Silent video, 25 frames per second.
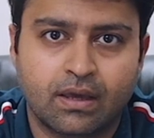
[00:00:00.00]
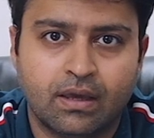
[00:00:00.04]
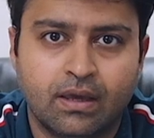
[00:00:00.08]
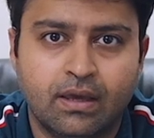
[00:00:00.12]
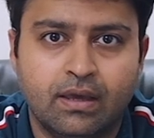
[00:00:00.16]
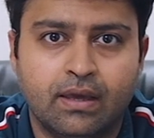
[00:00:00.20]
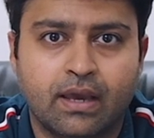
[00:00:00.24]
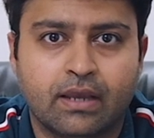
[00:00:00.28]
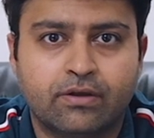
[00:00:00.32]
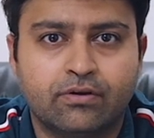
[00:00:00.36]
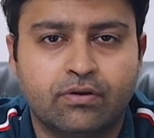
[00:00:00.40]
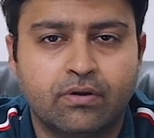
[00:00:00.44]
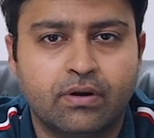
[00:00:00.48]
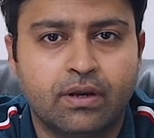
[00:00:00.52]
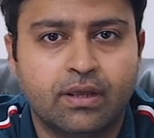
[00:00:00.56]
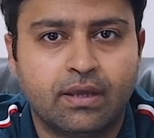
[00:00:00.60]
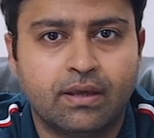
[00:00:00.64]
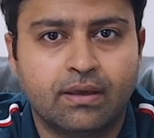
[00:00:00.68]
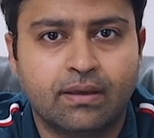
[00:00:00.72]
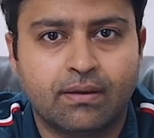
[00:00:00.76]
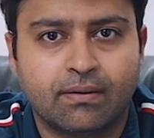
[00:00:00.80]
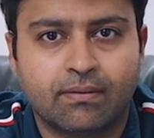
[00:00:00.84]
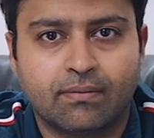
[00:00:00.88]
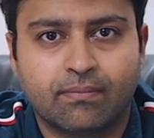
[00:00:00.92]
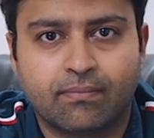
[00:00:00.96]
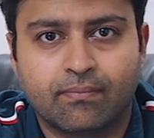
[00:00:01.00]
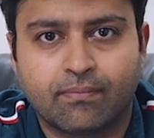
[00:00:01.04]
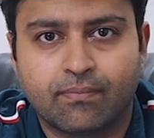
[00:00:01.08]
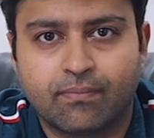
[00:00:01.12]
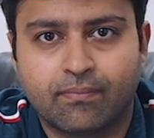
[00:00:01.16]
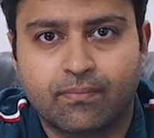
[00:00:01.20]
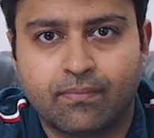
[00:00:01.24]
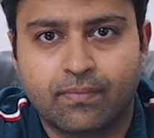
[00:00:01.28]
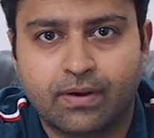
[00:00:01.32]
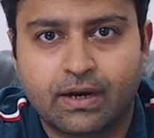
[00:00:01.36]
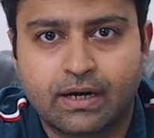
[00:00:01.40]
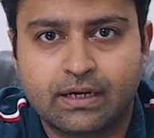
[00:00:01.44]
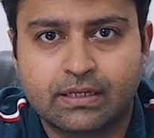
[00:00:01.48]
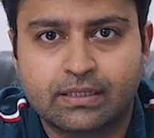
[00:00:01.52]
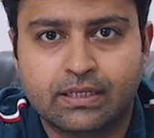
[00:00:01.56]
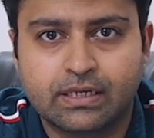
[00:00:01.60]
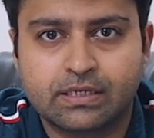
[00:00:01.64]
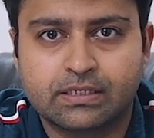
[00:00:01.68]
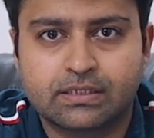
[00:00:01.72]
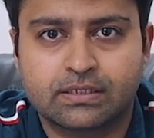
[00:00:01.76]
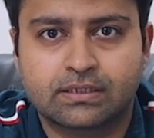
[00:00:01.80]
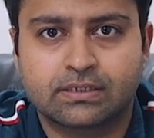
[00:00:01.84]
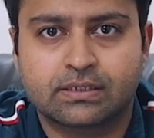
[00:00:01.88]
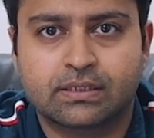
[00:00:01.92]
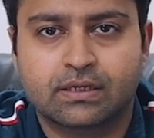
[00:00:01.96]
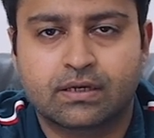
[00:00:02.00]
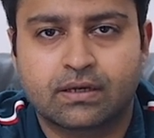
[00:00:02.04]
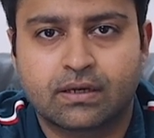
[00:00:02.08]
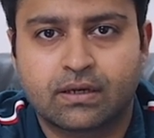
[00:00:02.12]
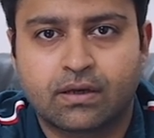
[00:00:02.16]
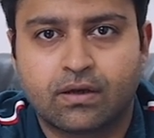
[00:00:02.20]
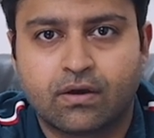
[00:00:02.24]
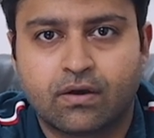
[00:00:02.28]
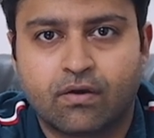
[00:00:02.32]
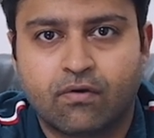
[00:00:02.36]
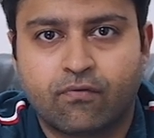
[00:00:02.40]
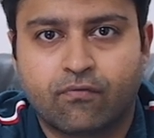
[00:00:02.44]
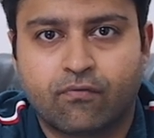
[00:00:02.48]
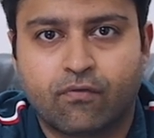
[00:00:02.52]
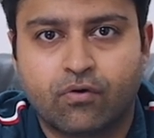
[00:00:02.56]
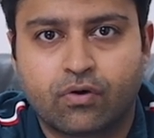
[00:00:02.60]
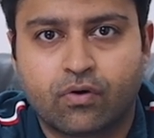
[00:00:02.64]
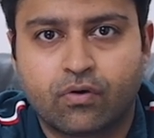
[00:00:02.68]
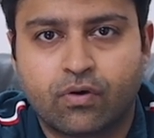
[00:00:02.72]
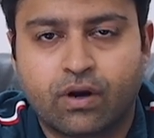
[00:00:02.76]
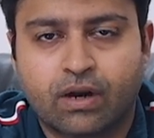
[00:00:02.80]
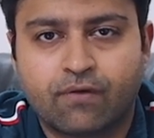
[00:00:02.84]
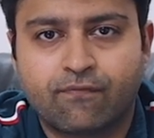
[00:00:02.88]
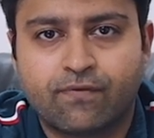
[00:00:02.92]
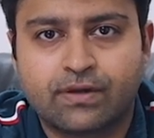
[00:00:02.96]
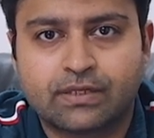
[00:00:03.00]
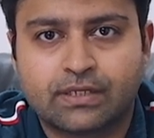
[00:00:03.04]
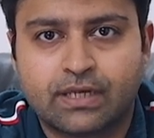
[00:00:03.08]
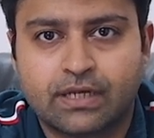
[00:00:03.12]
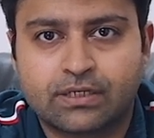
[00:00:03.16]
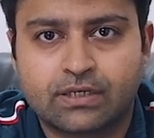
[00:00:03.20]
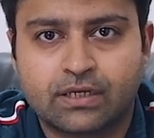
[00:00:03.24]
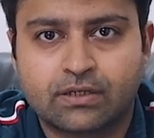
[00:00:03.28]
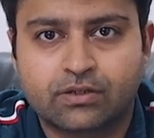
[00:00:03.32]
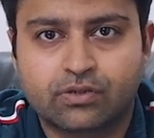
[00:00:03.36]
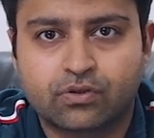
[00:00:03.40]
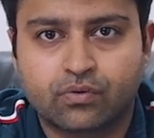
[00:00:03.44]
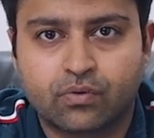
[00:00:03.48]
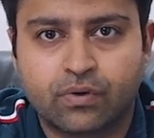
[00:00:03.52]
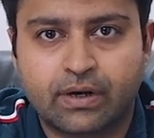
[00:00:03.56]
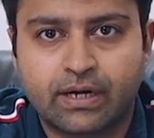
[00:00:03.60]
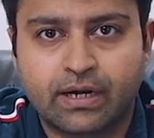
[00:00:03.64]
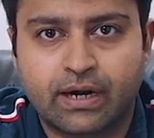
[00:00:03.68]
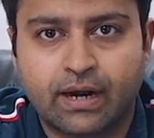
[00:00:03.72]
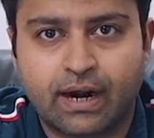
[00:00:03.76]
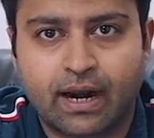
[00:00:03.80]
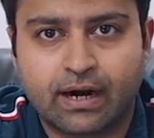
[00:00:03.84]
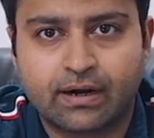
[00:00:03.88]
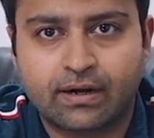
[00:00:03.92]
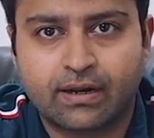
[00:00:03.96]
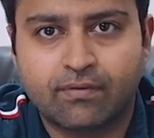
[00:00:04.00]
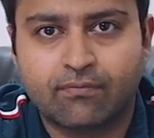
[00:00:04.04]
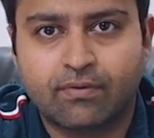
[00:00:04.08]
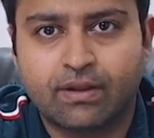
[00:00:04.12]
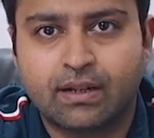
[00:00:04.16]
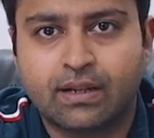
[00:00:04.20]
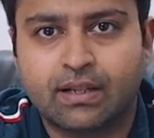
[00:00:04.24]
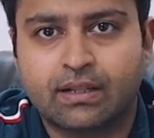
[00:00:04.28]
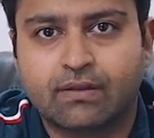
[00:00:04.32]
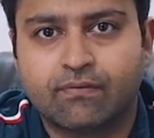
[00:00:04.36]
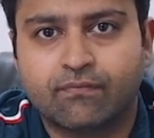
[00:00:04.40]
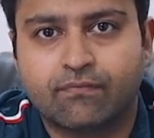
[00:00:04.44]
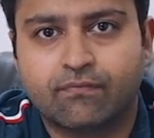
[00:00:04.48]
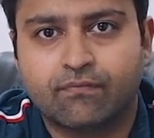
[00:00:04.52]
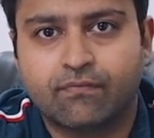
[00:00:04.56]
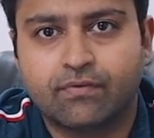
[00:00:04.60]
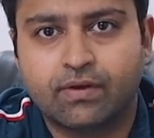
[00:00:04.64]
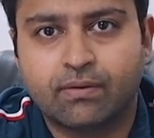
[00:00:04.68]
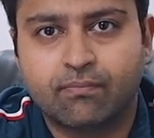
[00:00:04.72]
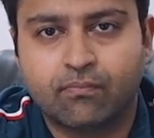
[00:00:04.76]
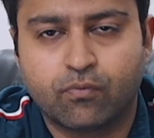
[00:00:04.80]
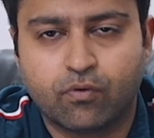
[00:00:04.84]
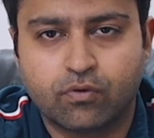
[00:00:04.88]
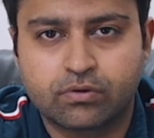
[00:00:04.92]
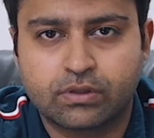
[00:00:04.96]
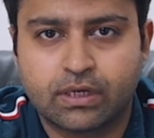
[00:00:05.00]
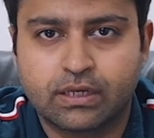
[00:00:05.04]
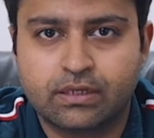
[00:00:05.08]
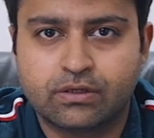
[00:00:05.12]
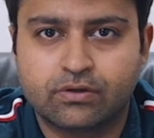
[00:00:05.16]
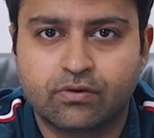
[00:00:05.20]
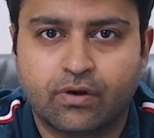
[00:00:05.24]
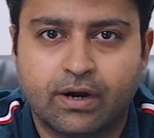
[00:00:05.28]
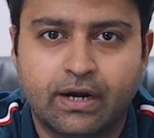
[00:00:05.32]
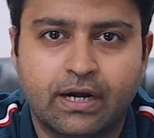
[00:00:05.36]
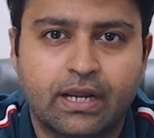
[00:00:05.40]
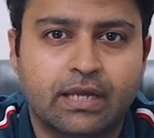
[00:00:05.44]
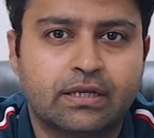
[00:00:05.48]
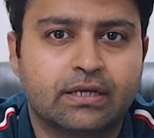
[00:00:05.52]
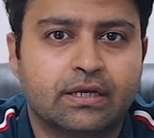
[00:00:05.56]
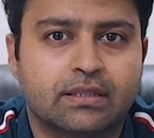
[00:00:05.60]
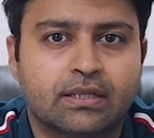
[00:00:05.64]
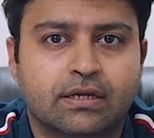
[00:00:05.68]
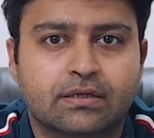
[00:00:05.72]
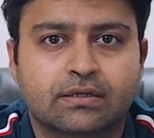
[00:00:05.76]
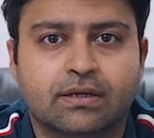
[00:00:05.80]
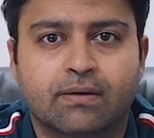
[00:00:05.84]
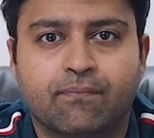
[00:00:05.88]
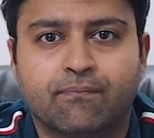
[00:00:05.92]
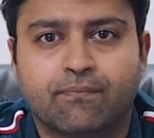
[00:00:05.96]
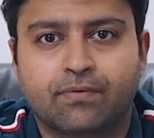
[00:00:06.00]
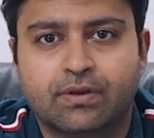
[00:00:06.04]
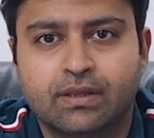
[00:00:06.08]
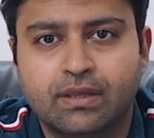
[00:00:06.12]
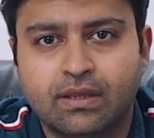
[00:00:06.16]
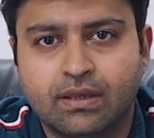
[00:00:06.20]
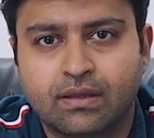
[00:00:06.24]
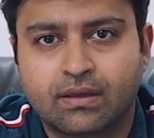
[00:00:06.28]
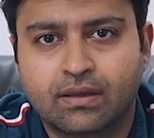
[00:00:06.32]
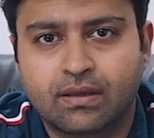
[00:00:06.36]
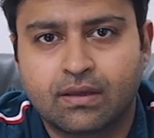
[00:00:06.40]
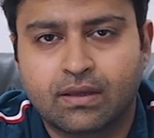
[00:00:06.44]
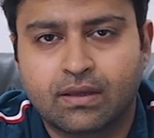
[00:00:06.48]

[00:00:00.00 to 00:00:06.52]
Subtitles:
He actually made this photography session so interactable. We both enjoyed each other's company.